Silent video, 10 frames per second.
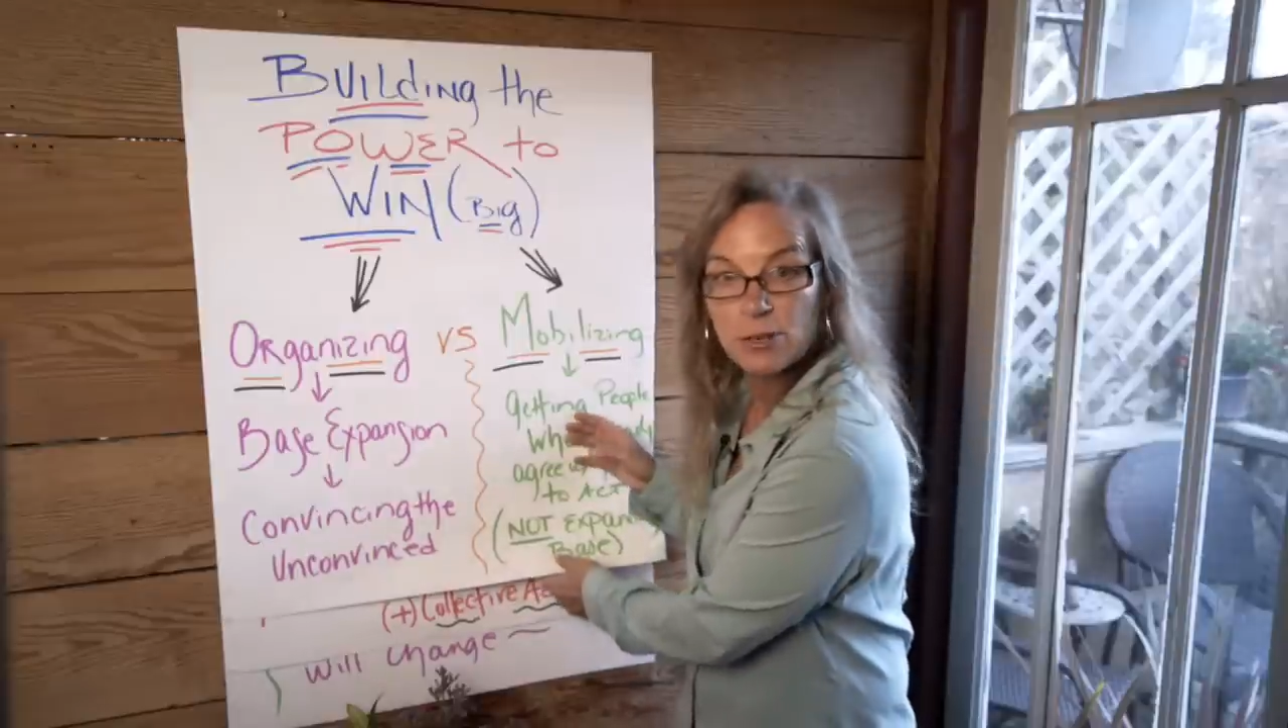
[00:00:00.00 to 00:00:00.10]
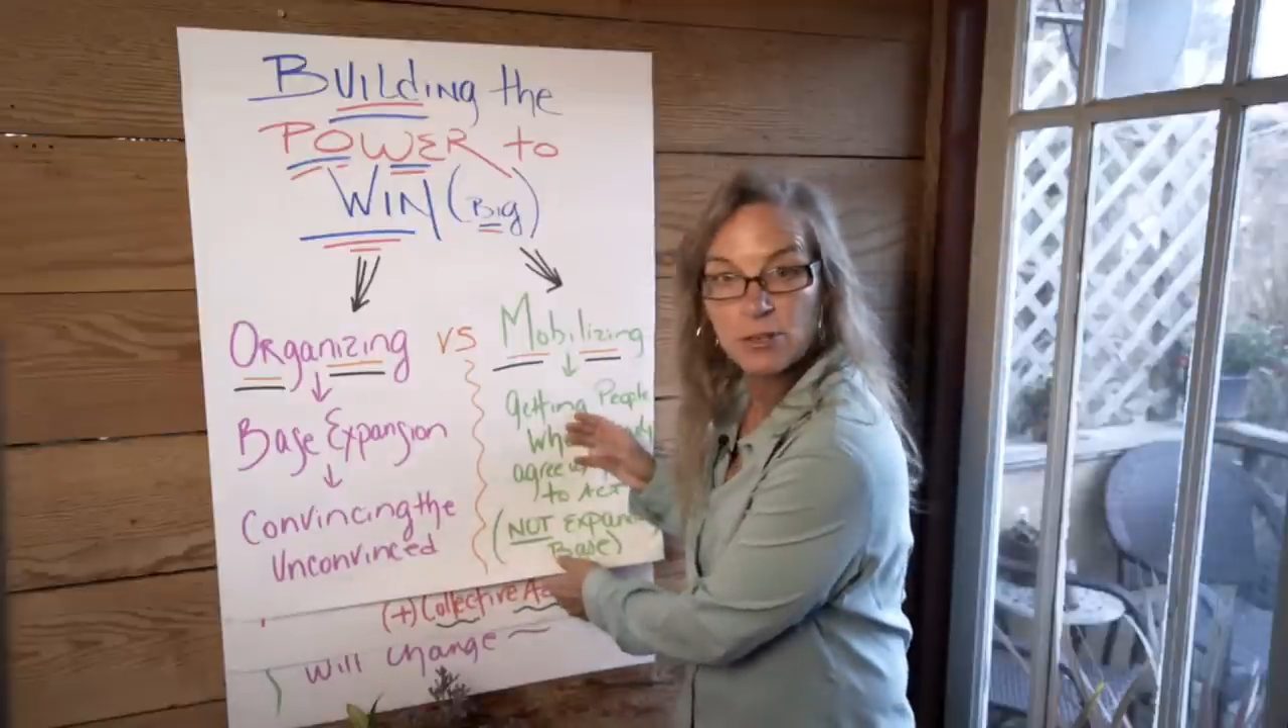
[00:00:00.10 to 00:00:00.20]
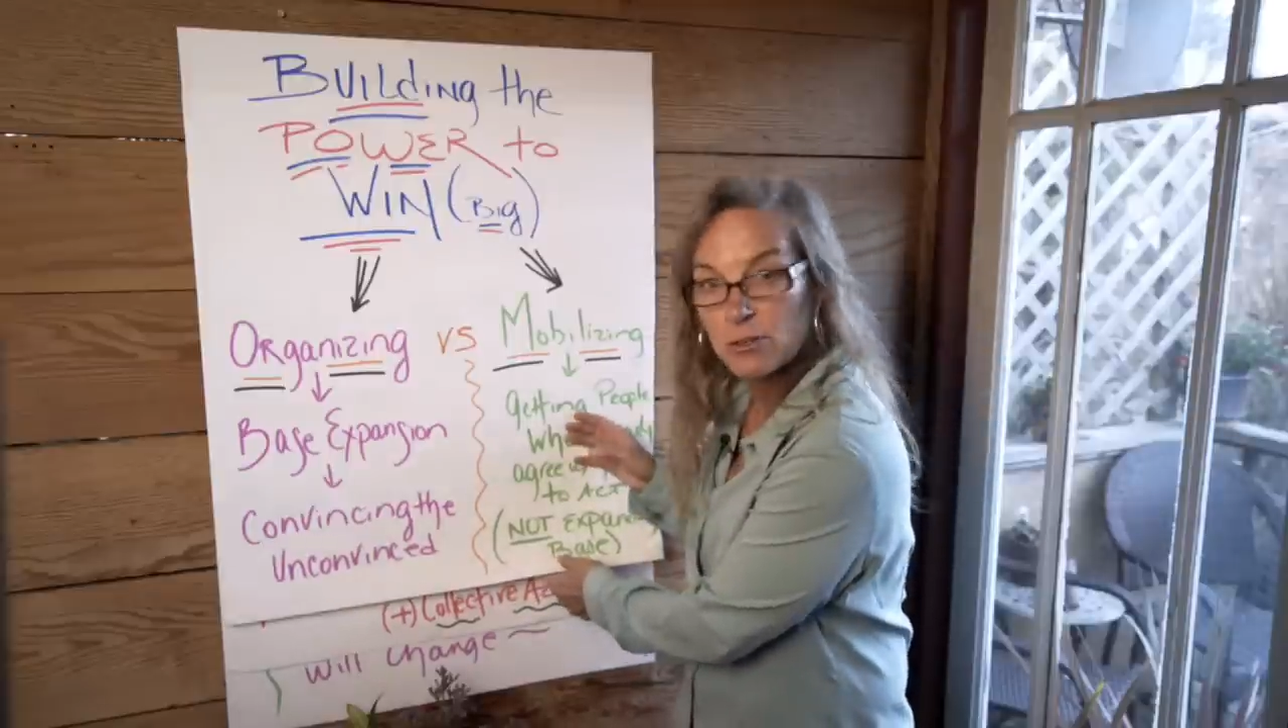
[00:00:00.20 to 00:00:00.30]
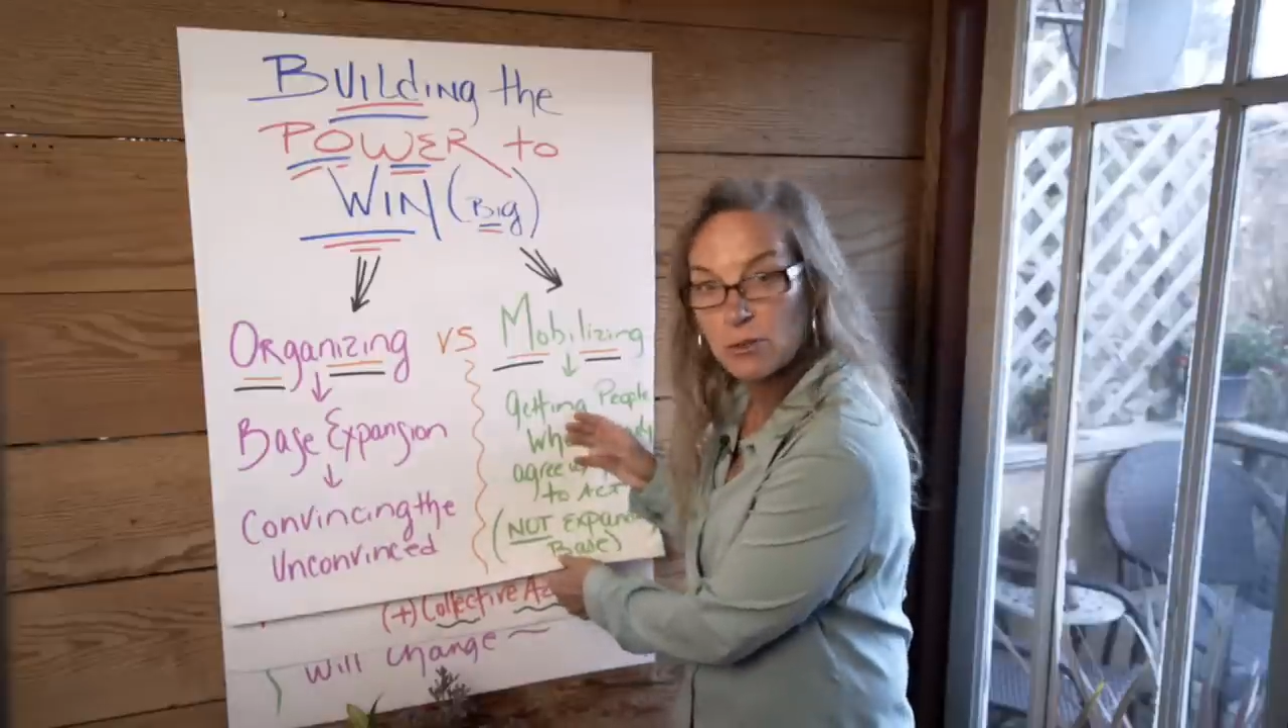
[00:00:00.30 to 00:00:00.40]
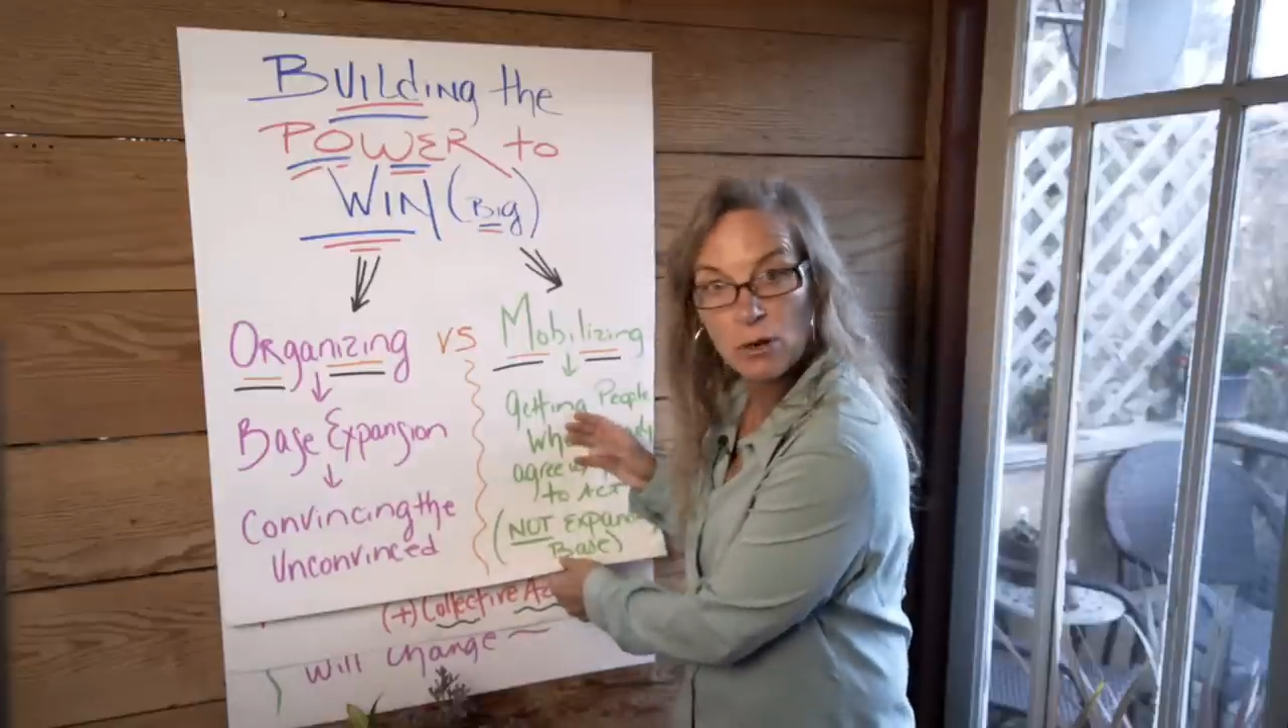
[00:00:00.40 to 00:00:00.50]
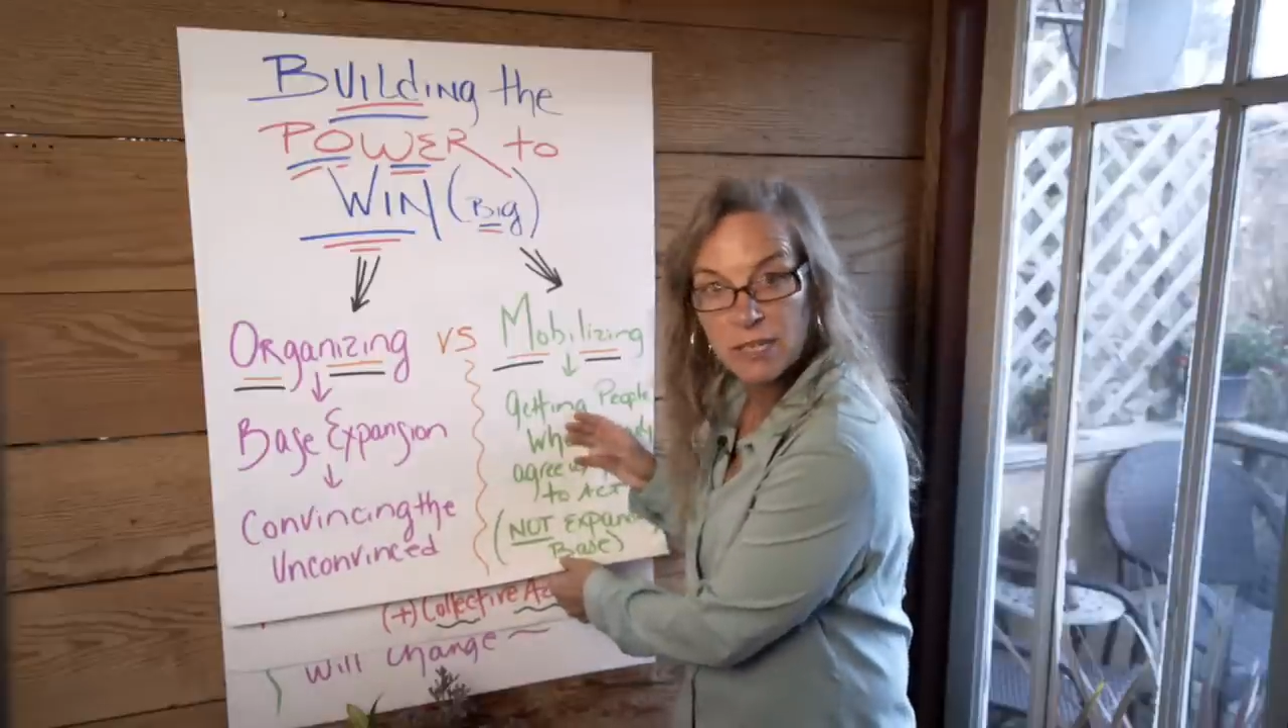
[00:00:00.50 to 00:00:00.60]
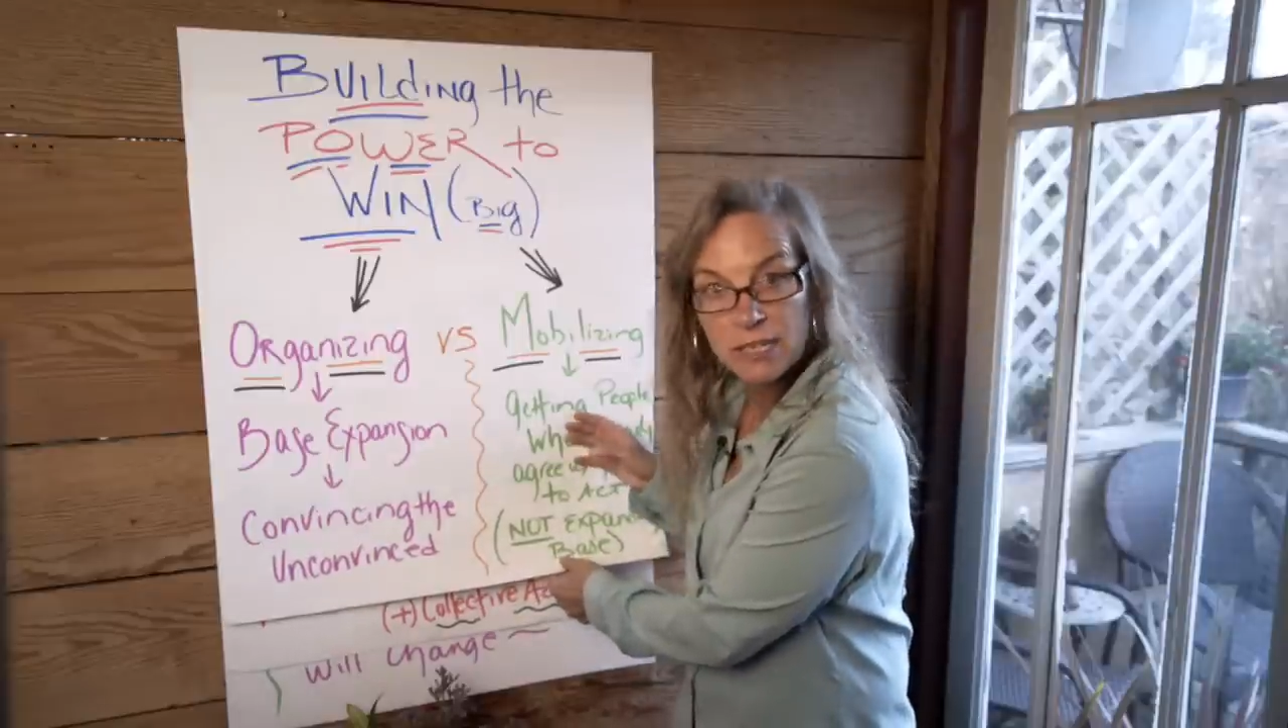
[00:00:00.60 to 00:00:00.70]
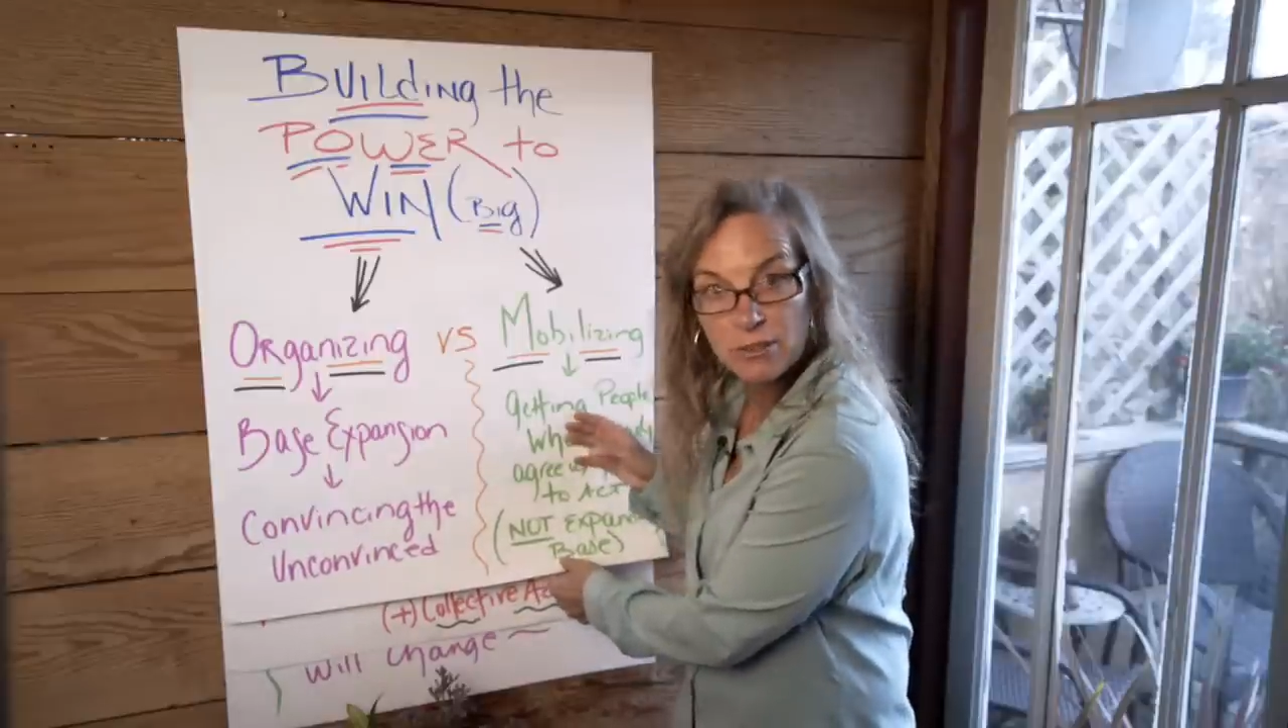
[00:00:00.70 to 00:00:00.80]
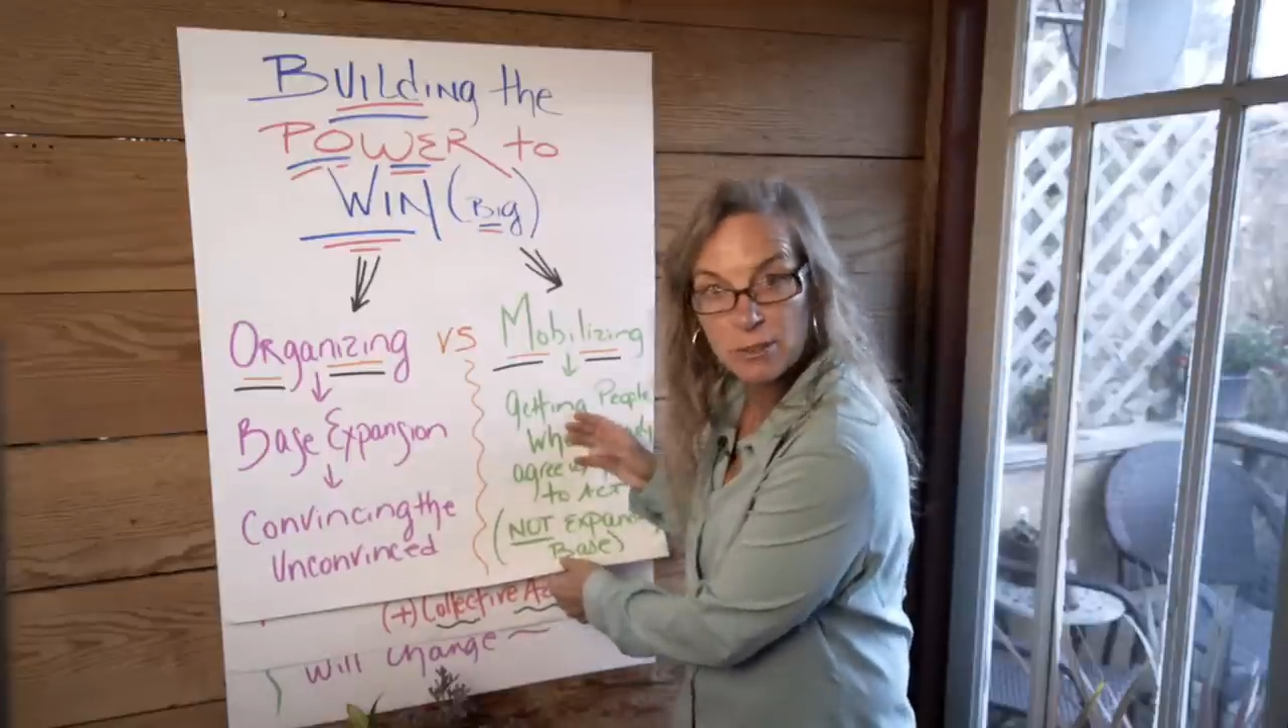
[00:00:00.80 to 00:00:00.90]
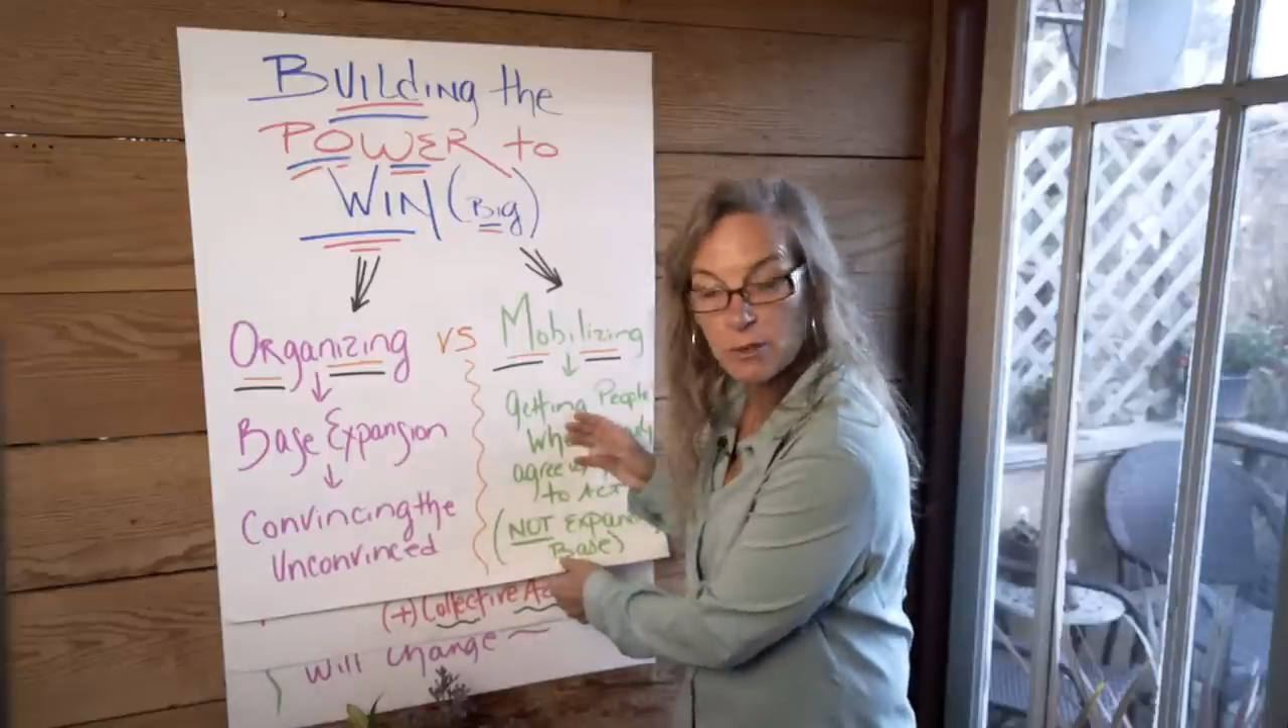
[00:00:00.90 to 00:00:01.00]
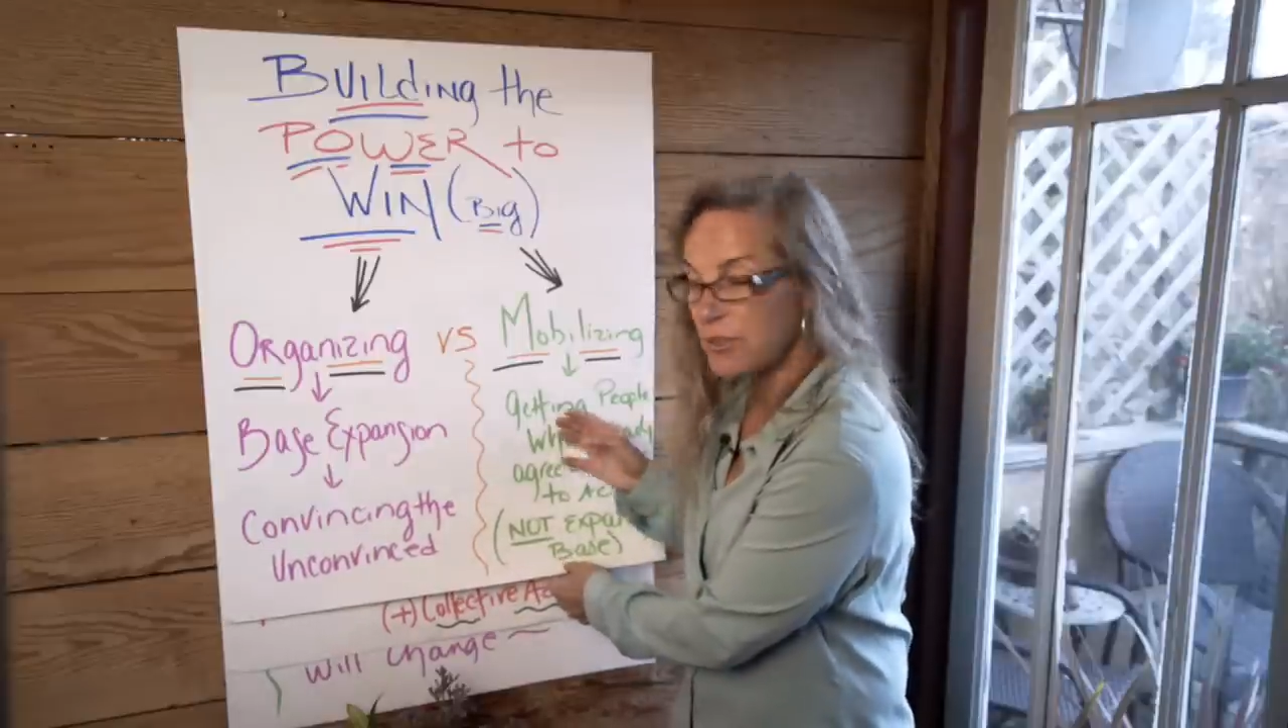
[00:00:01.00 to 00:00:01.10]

who already agrees with